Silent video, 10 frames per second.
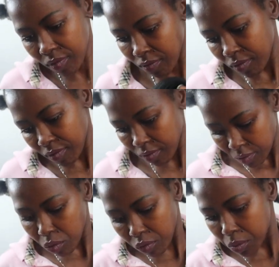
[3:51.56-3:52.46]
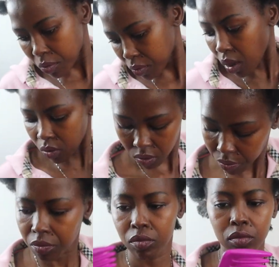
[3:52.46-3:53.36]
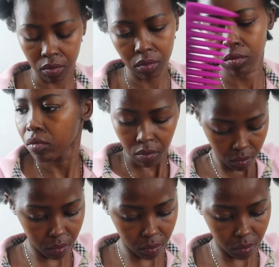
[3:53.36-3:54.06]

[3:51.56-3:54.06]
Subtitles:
that it does not, it's not tangled